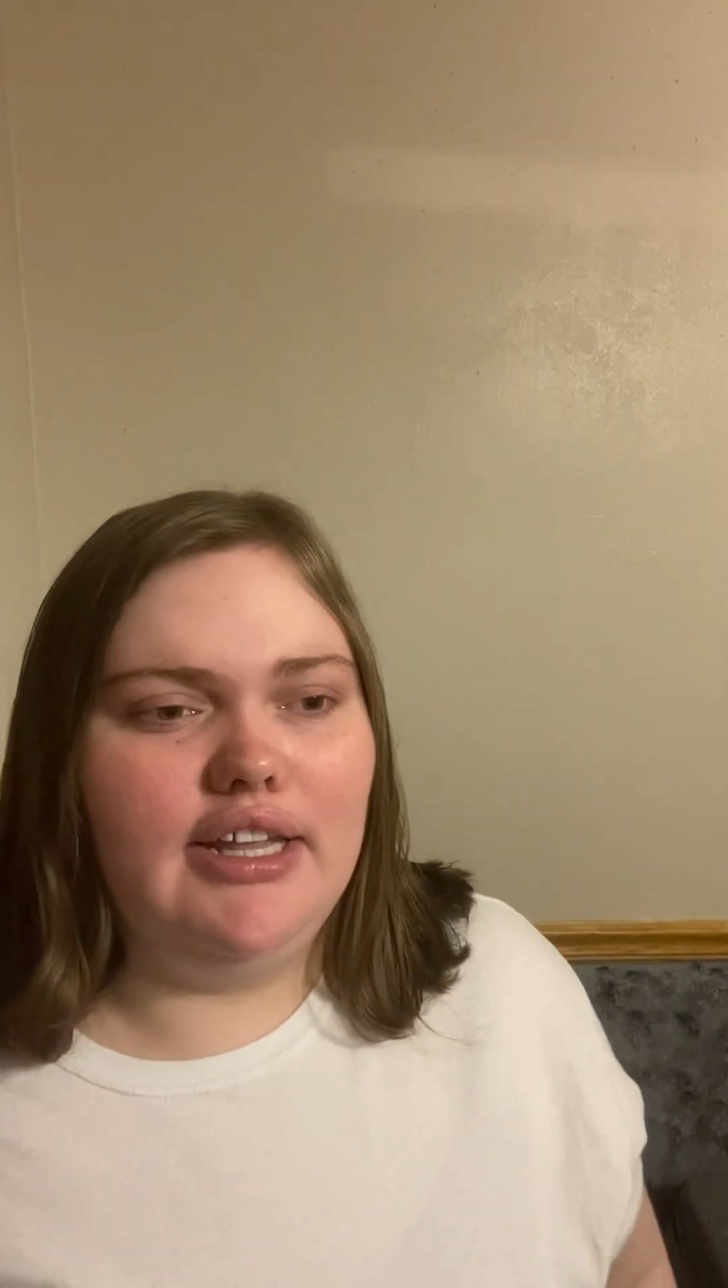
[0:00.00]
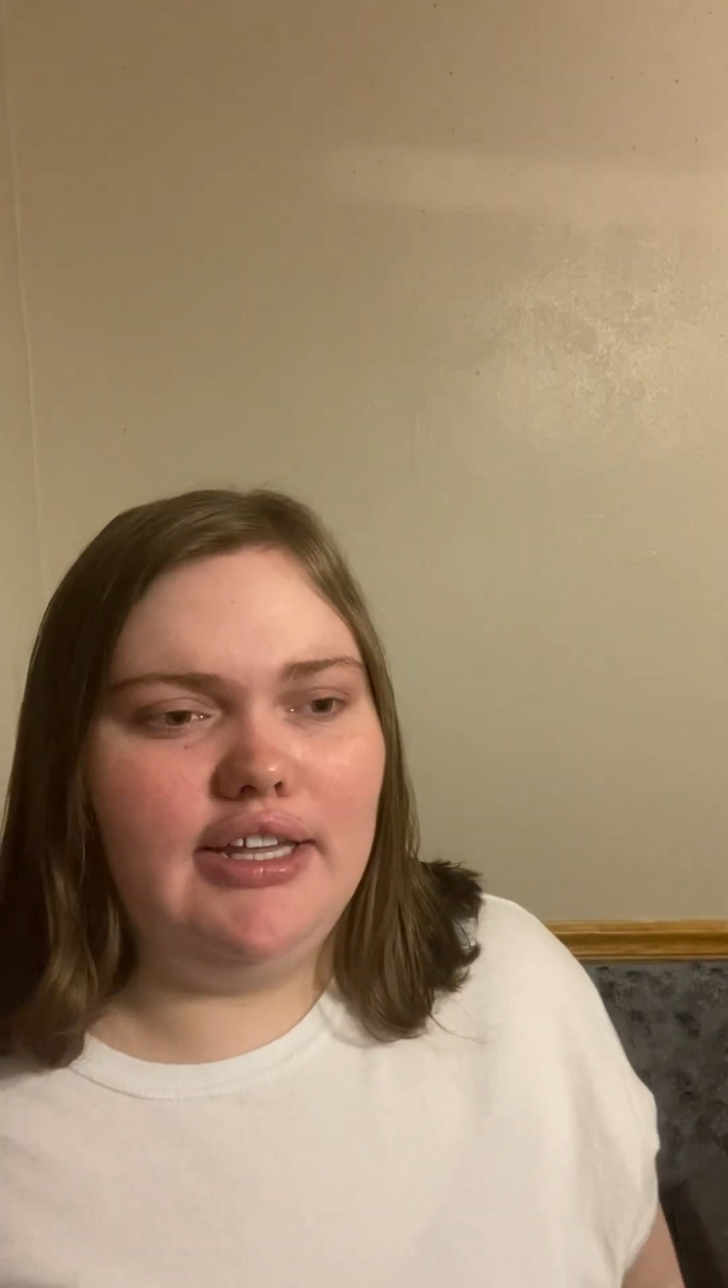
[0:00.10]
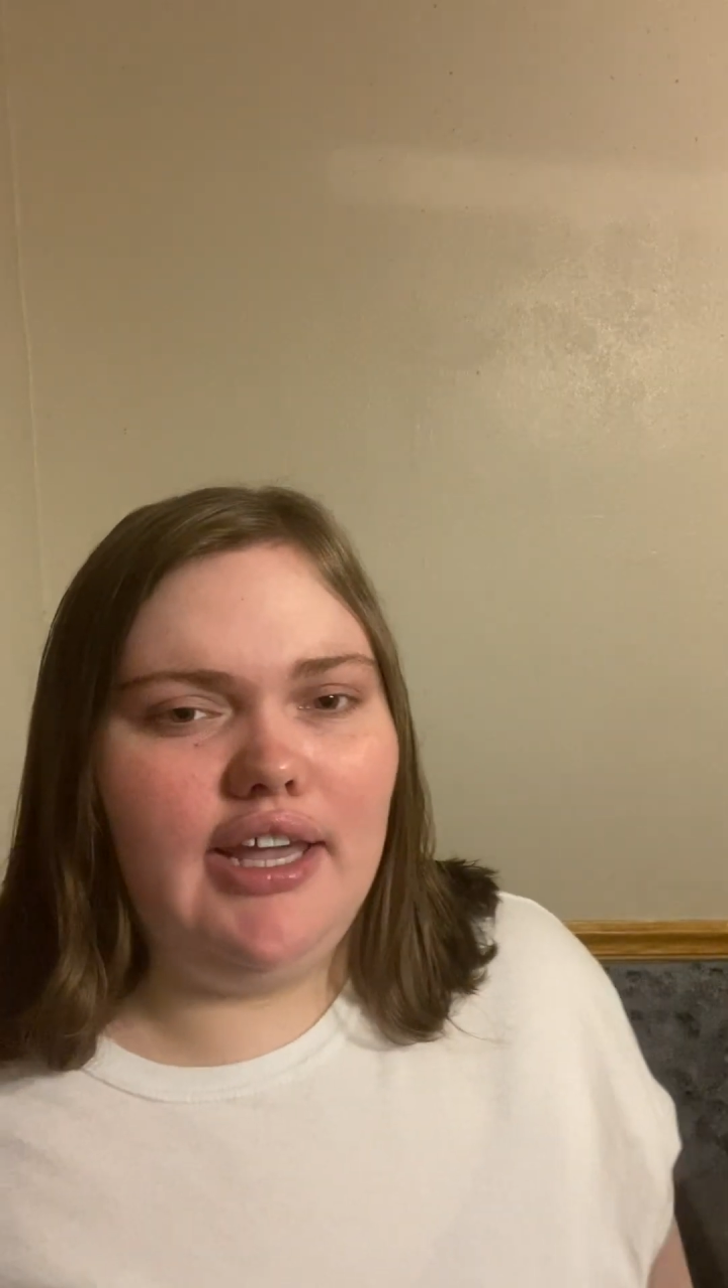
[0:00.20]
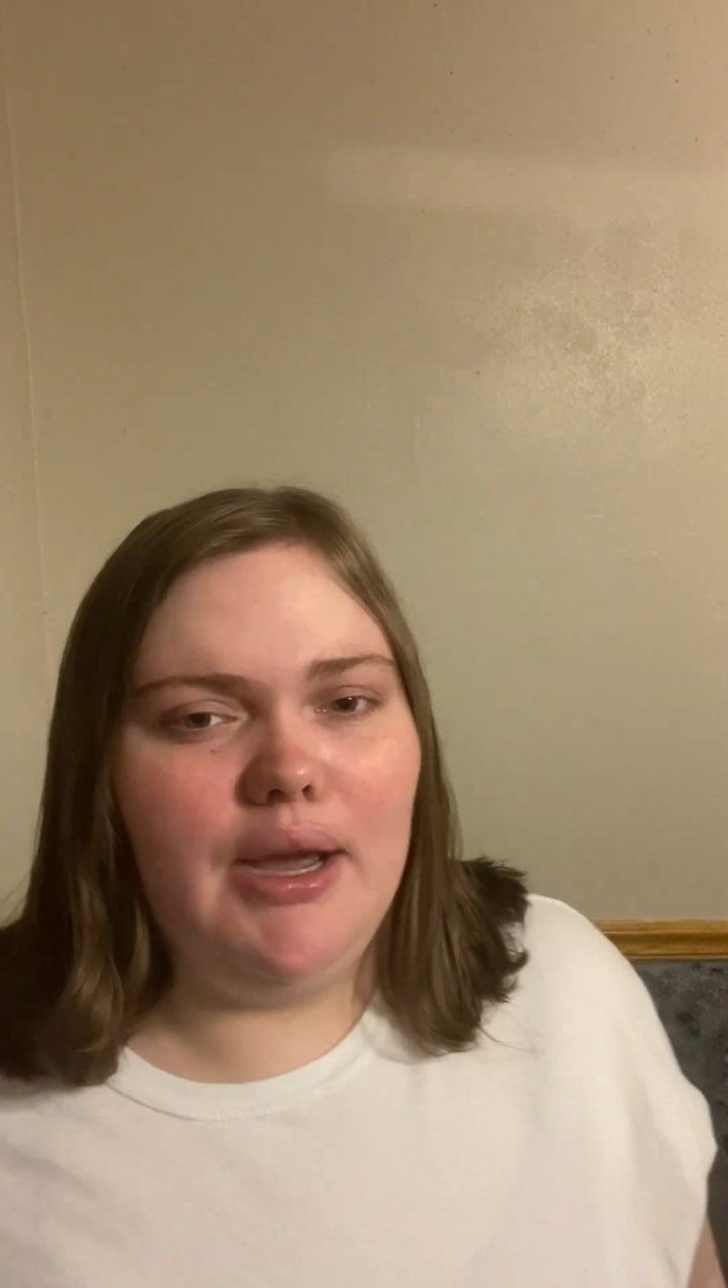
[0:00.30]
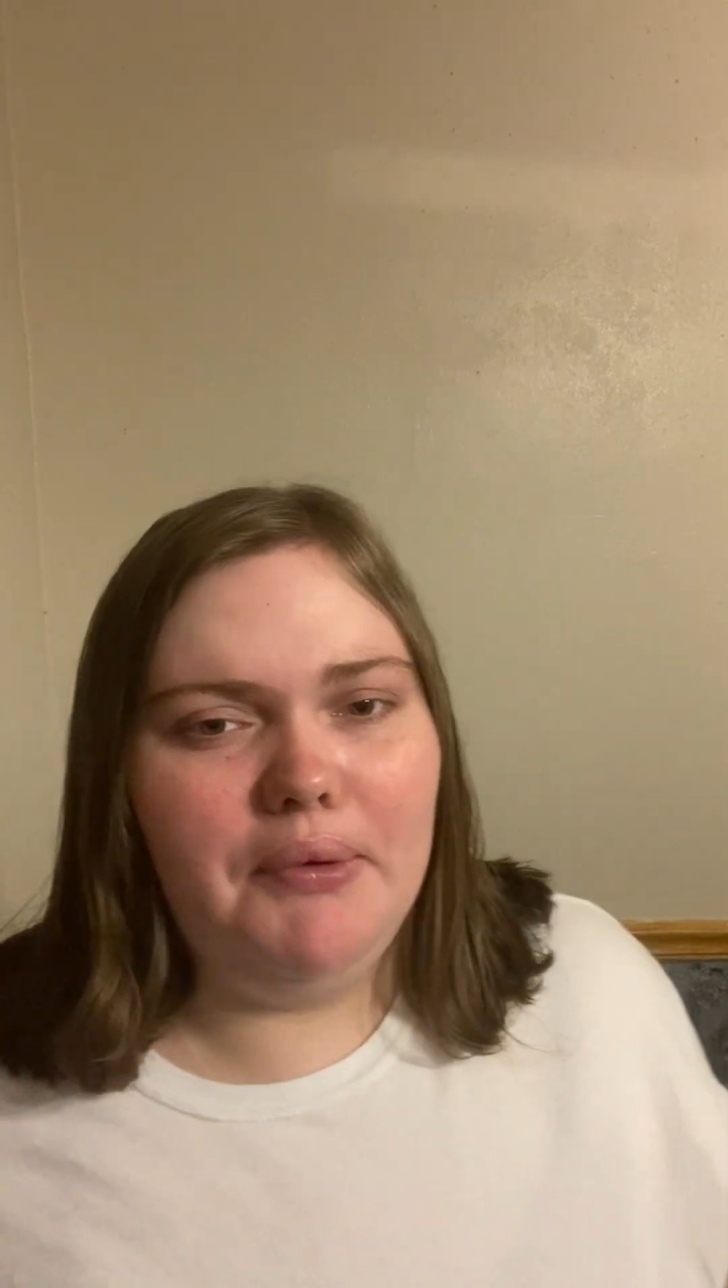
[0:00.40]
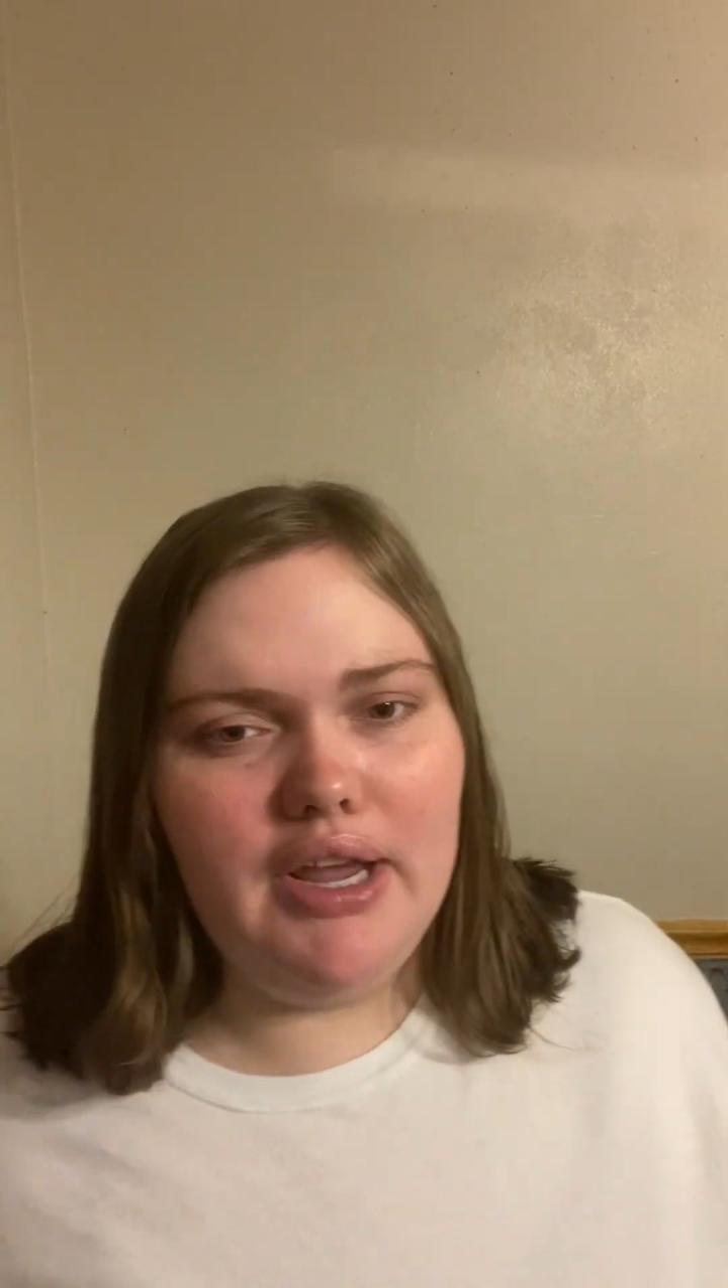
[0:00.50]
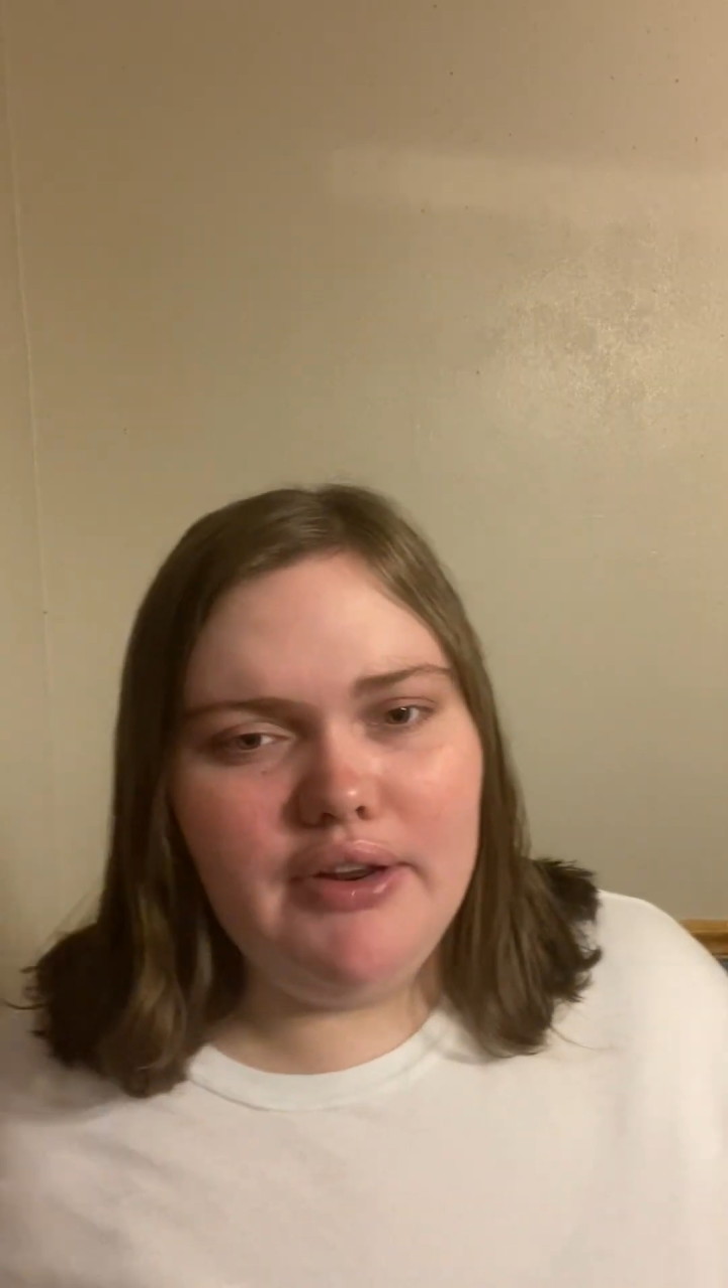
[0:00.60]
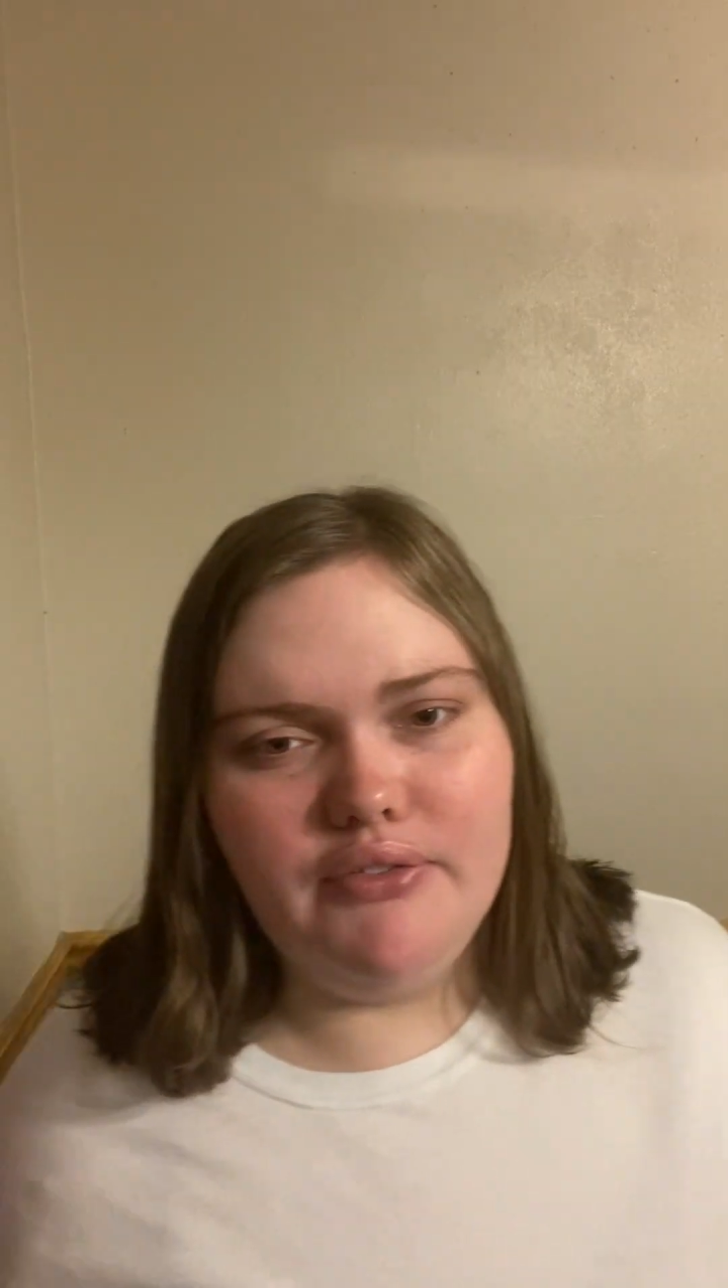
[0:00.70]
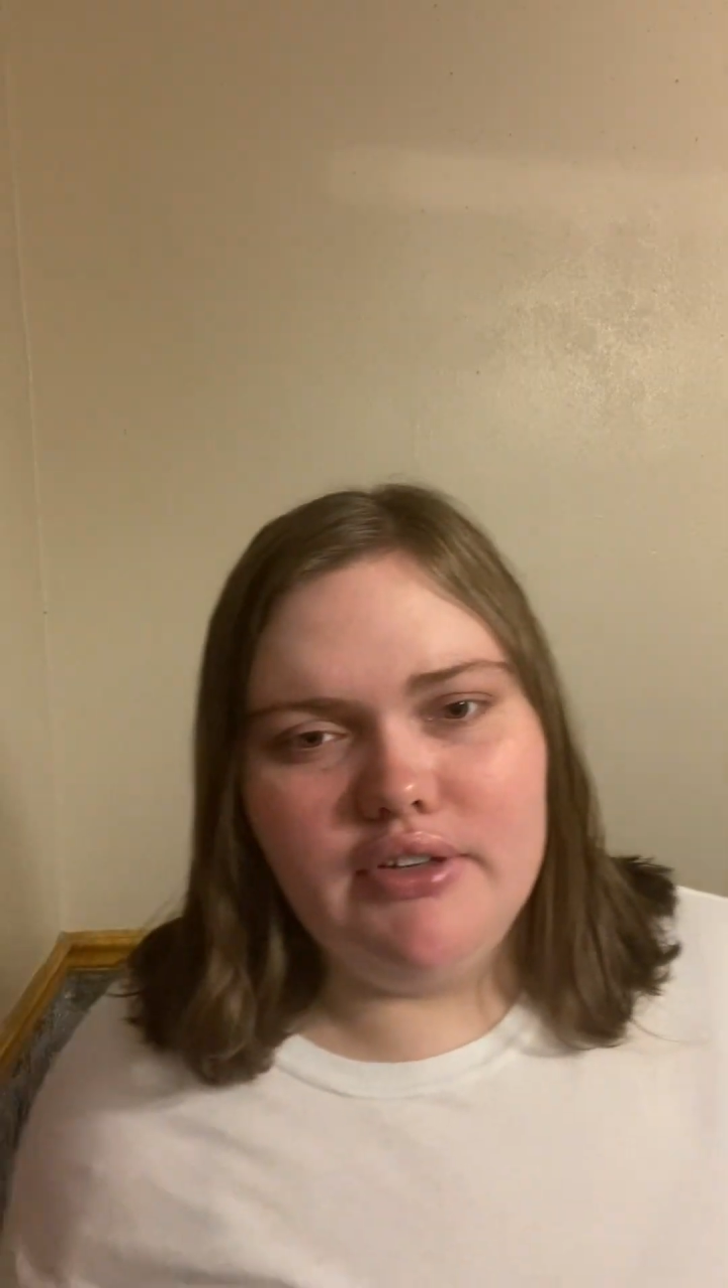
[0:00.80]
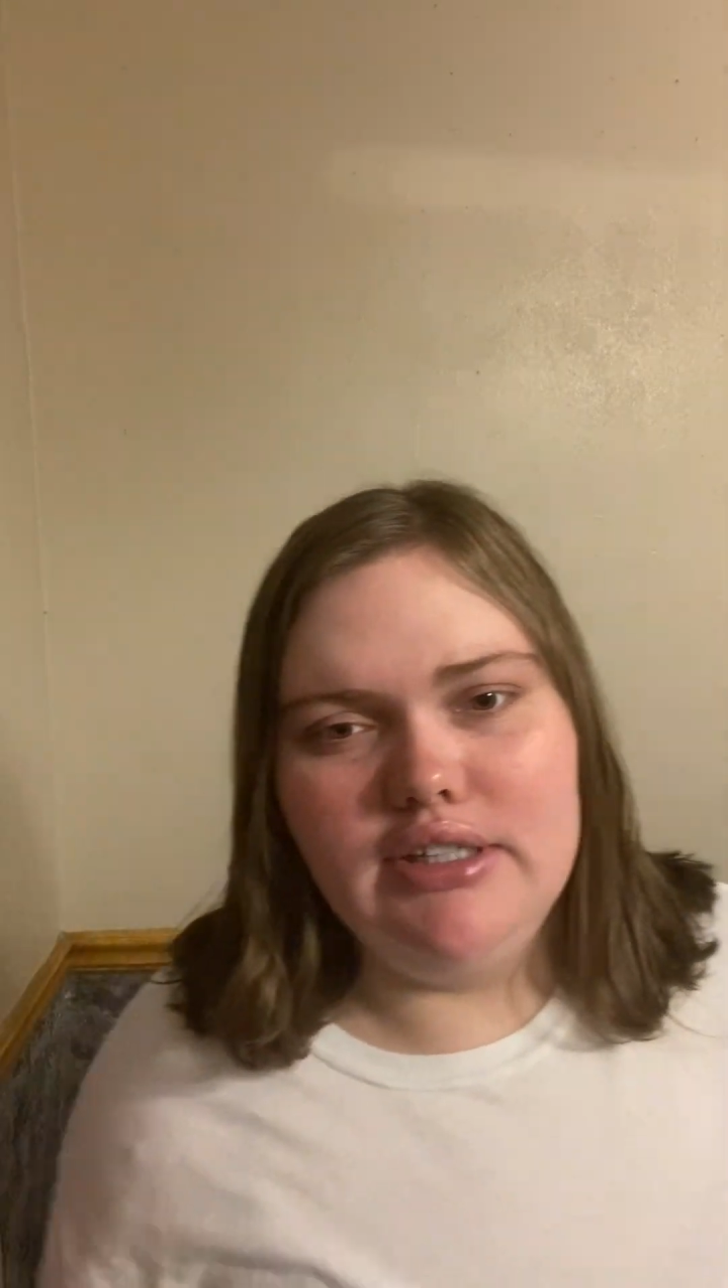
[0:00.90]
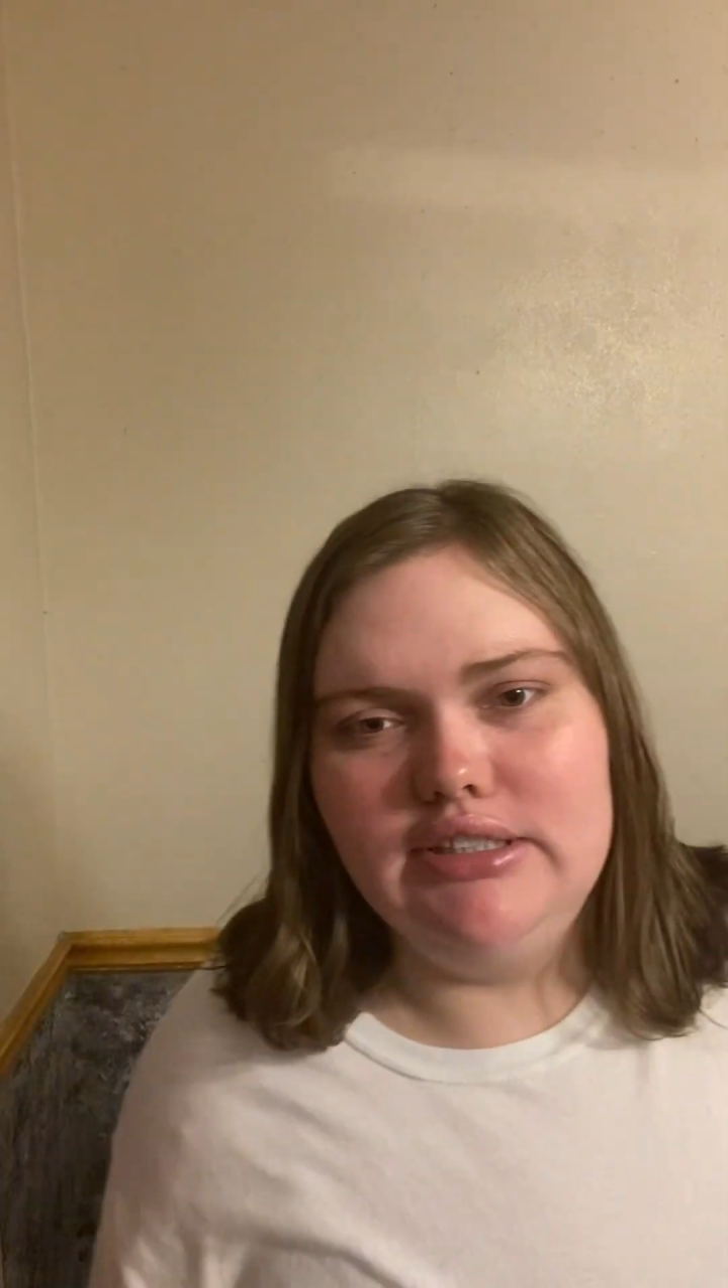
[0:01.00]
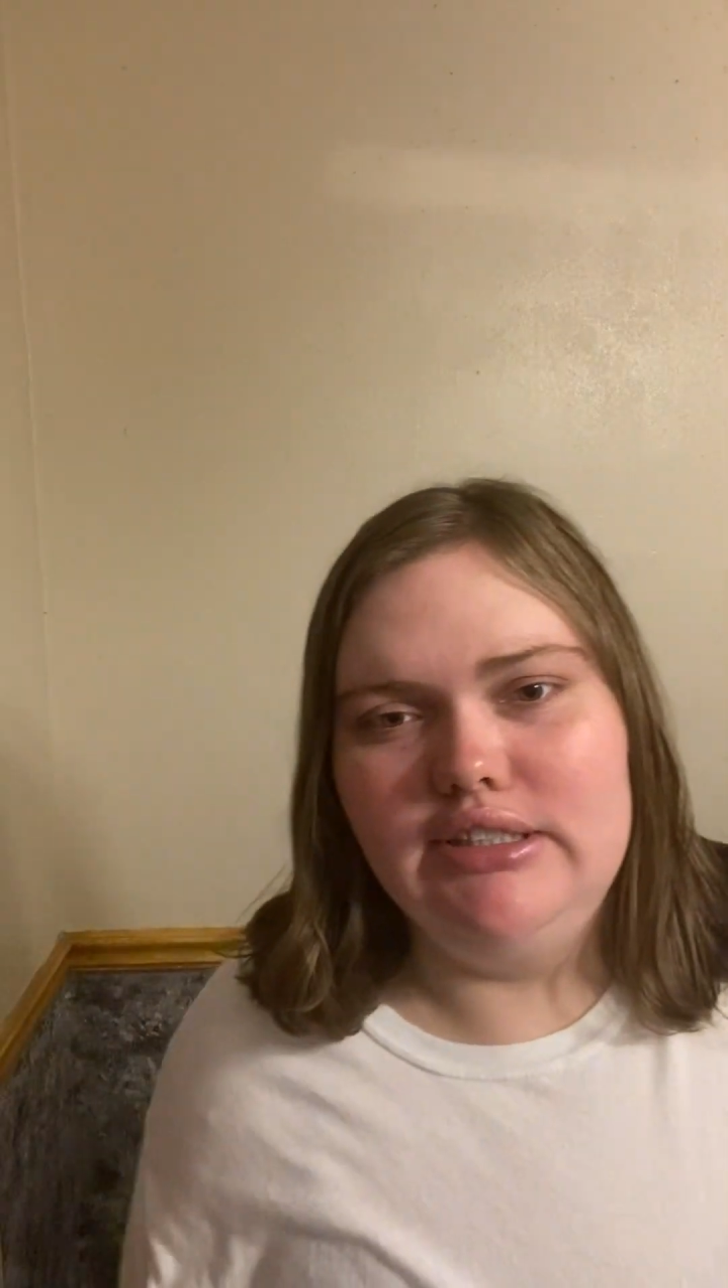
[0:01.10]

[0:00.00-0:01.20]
like can't wait for it